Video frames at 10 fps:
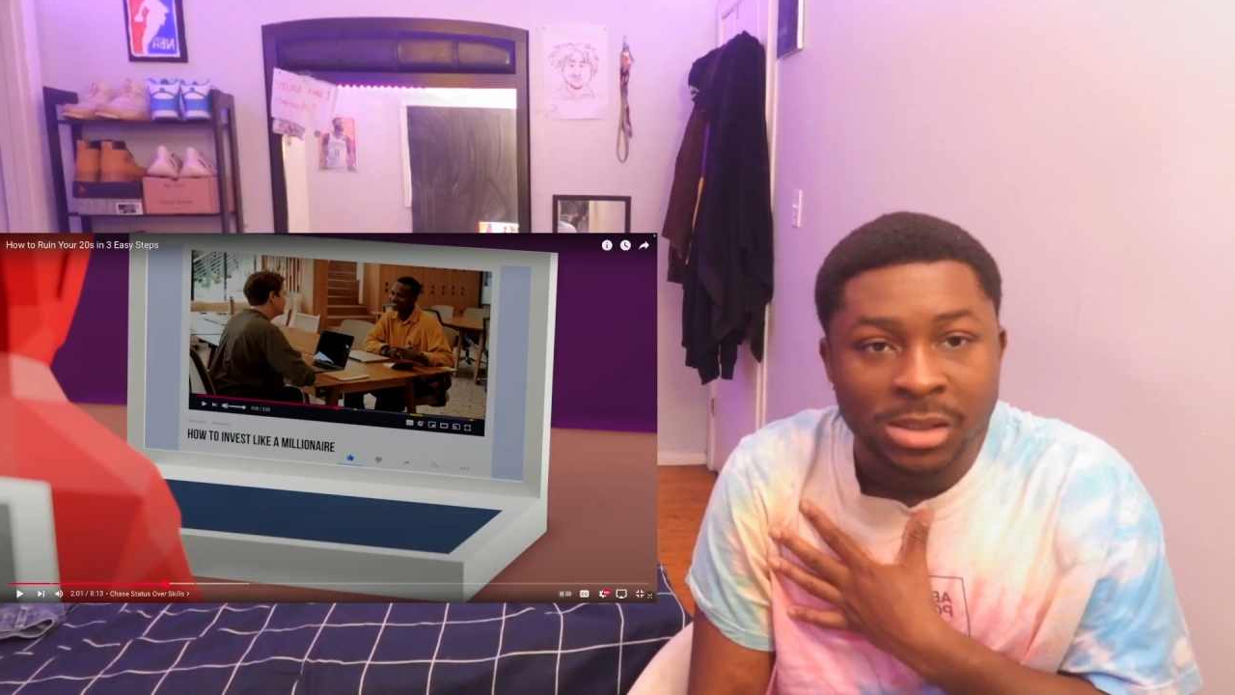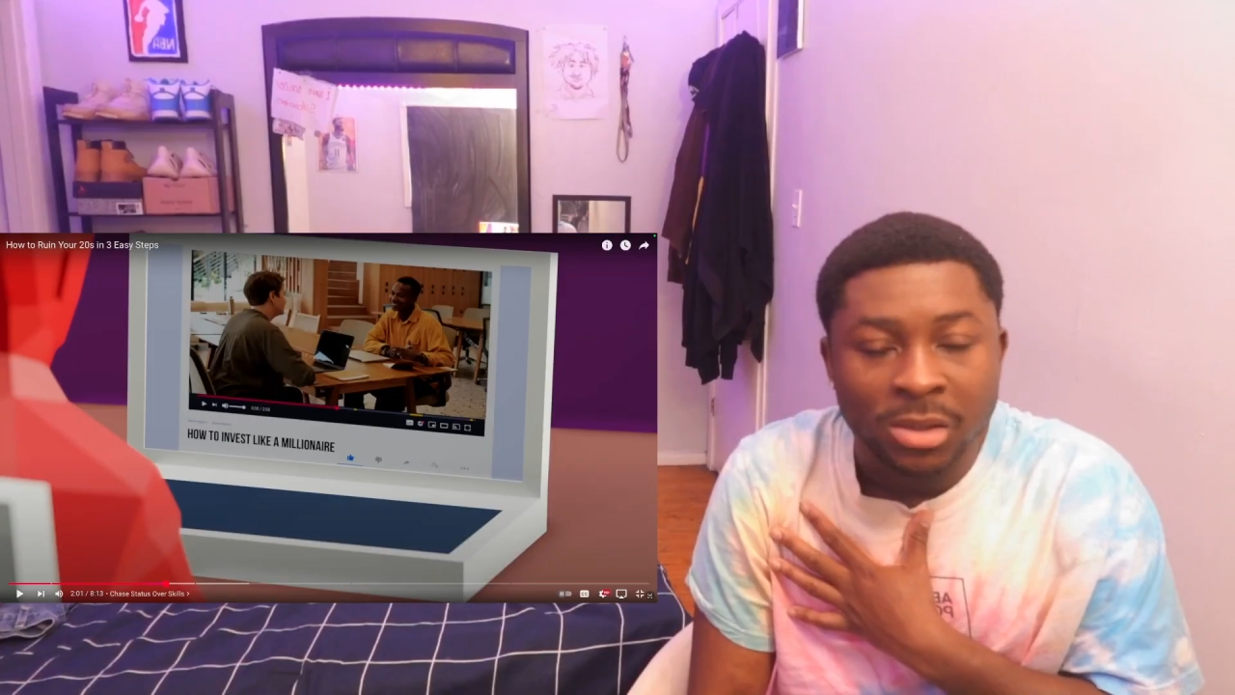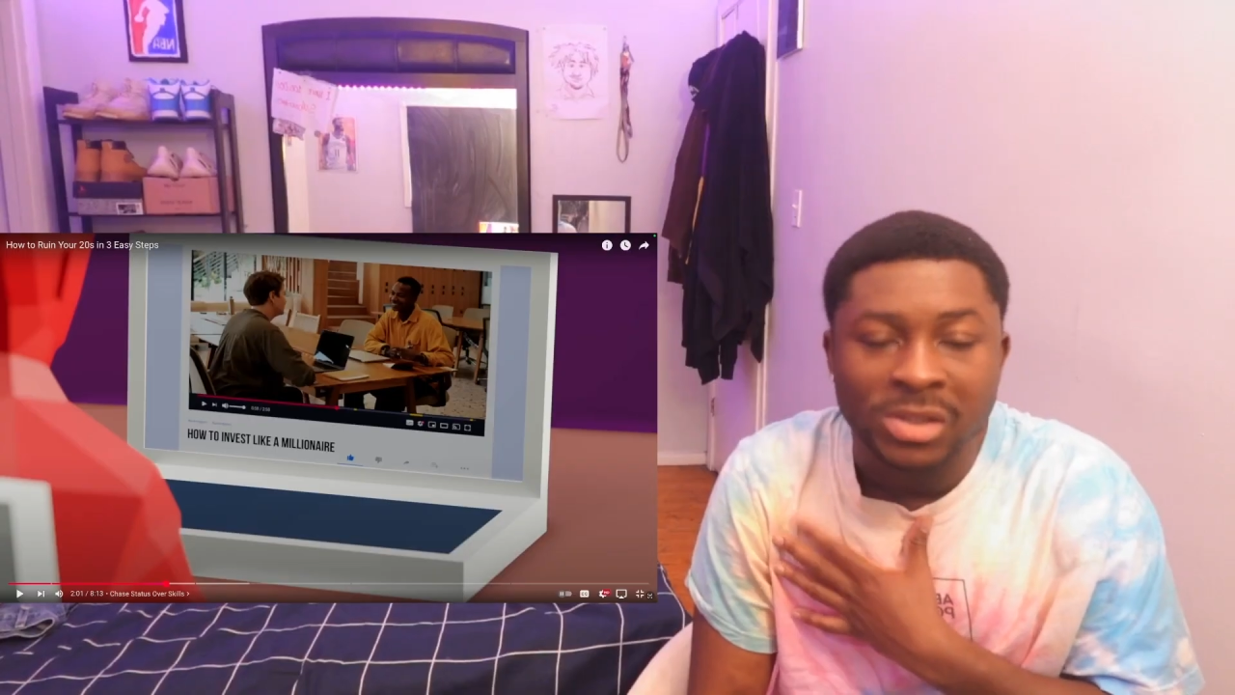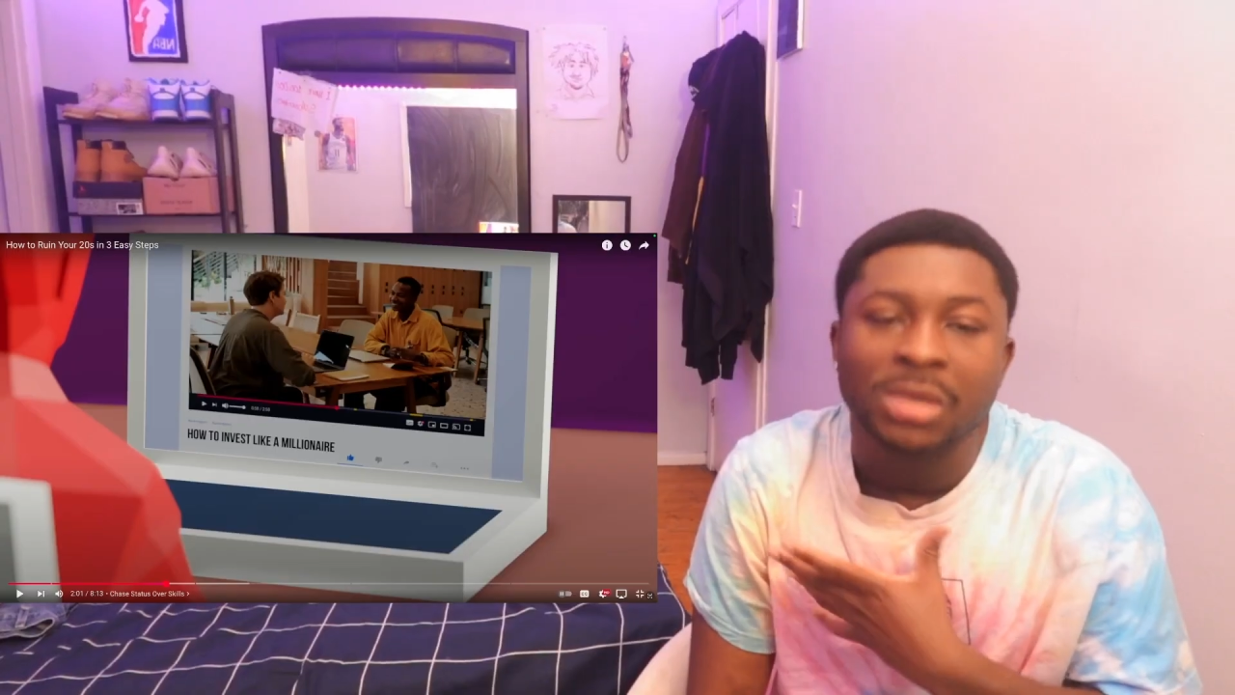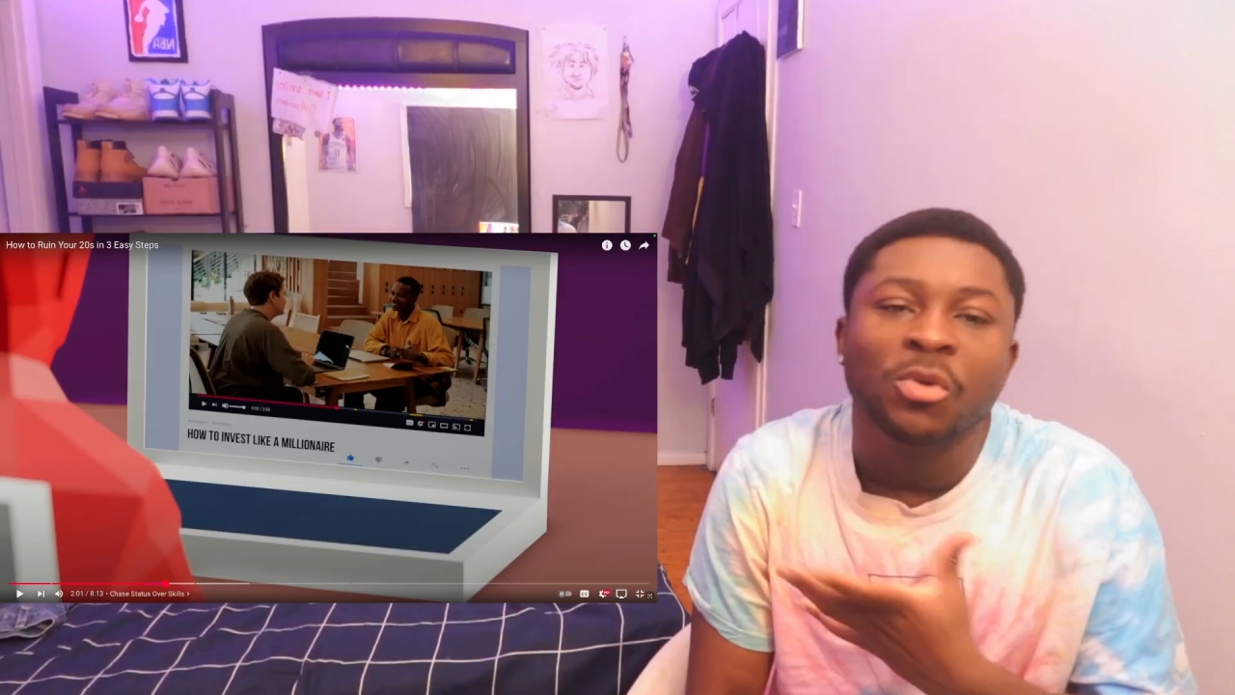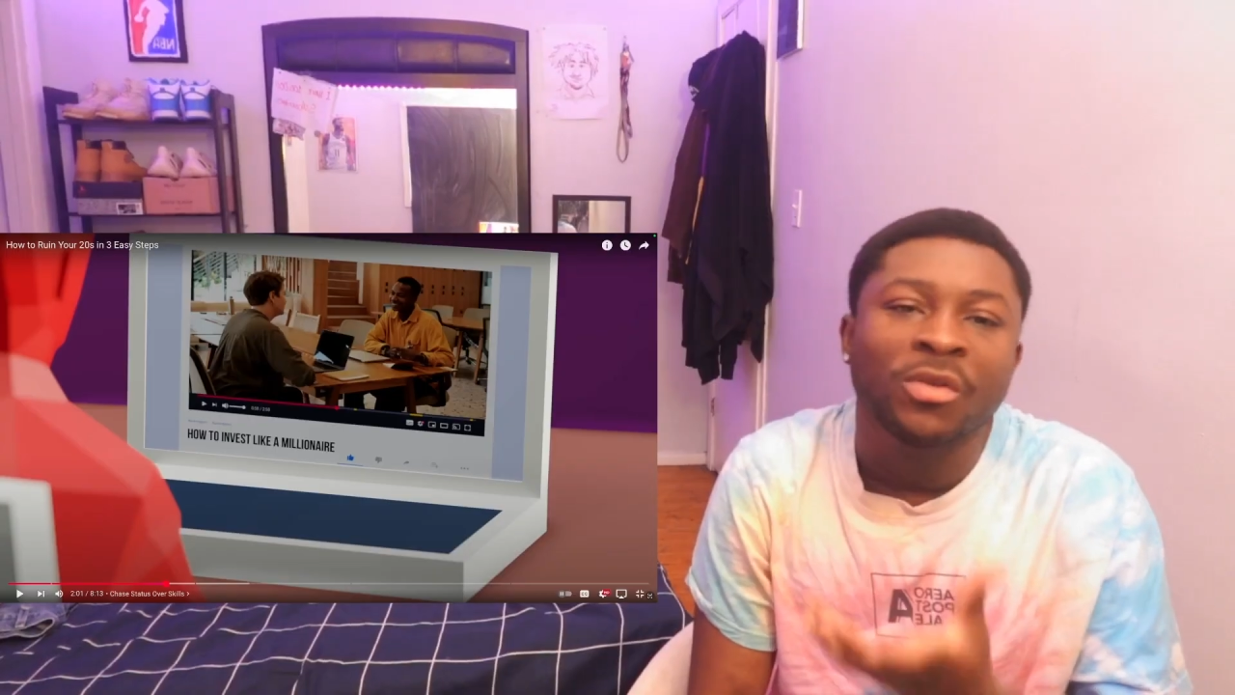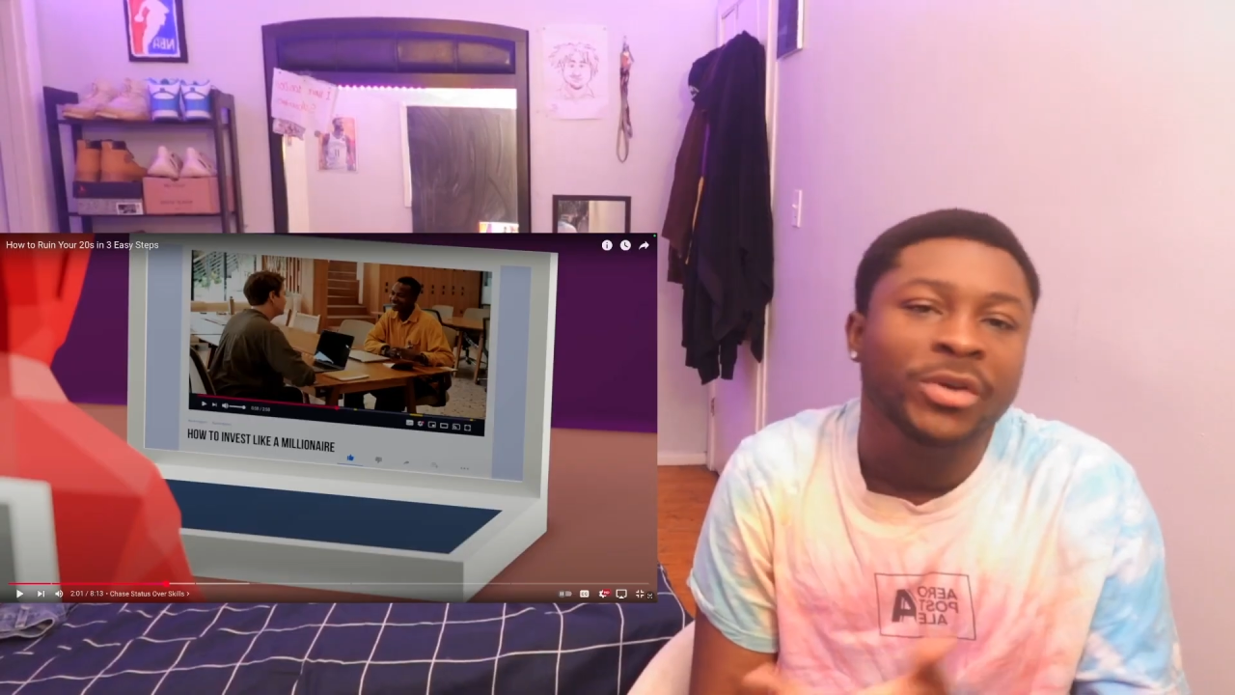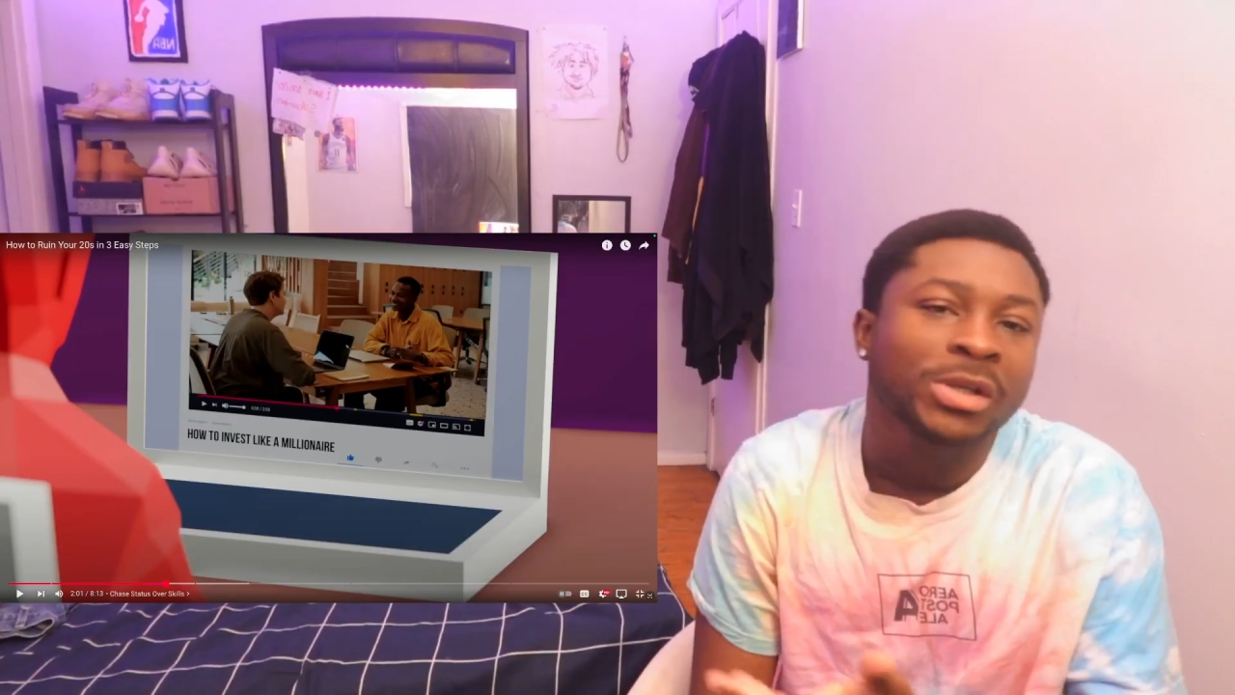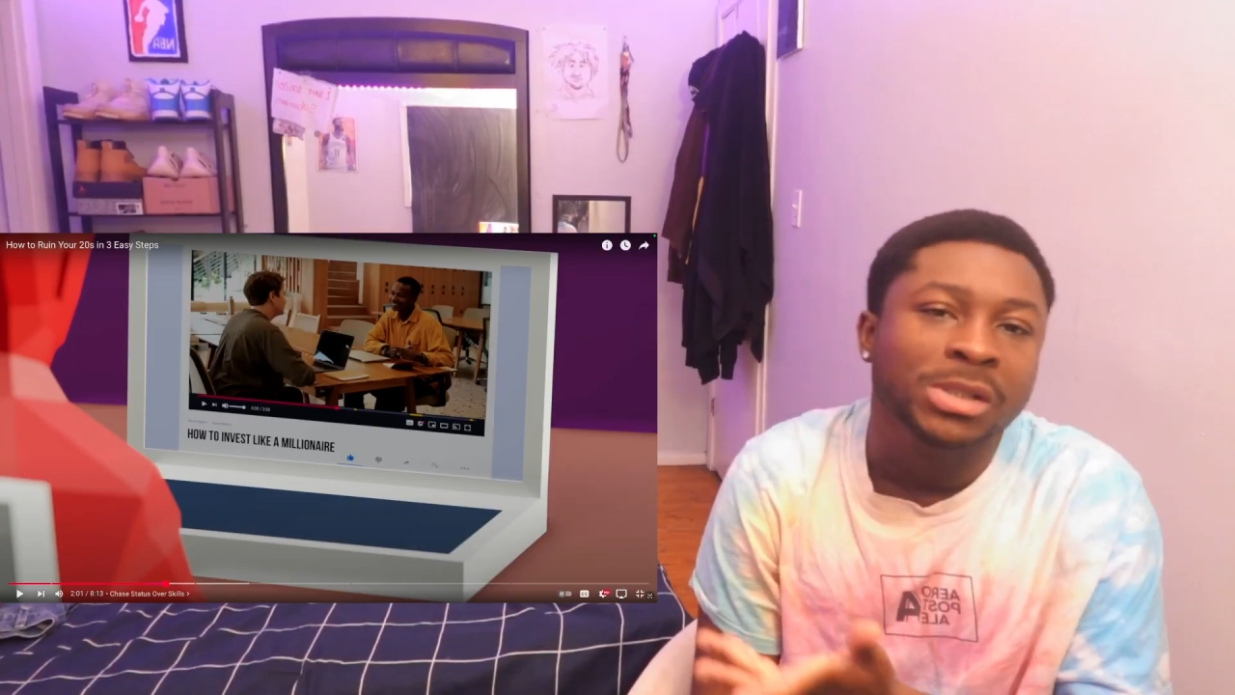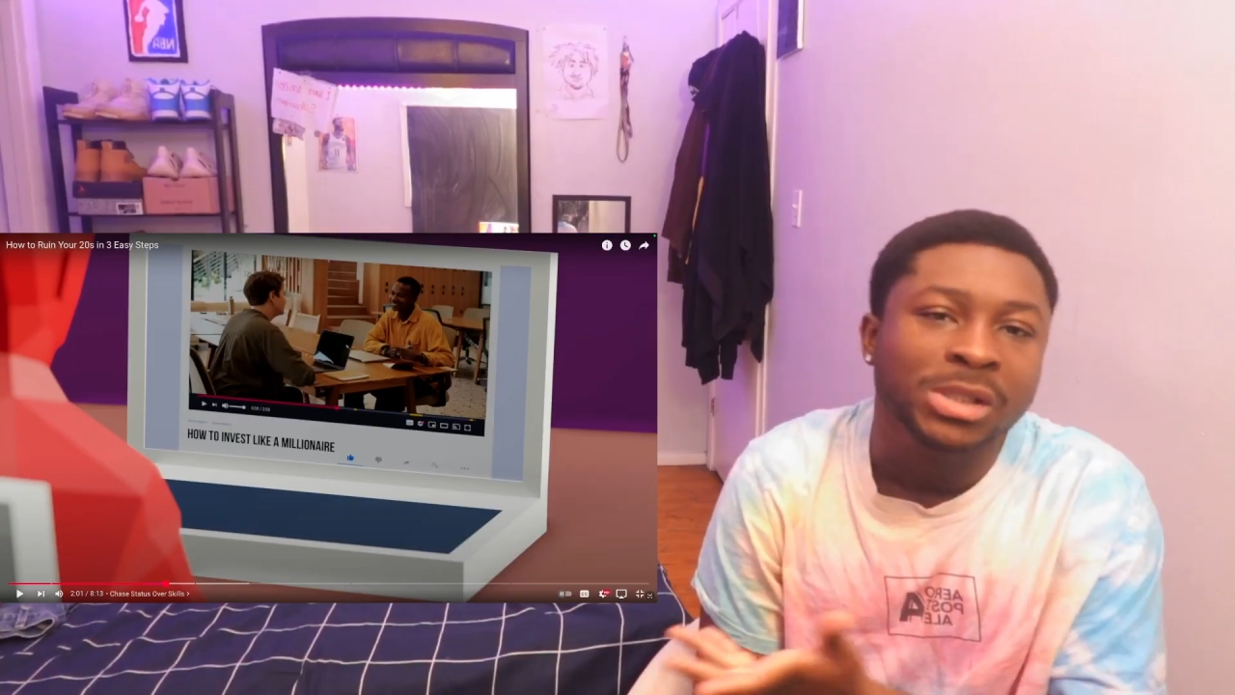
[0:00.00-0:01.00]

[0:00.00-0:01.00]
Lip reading: because I'm obviously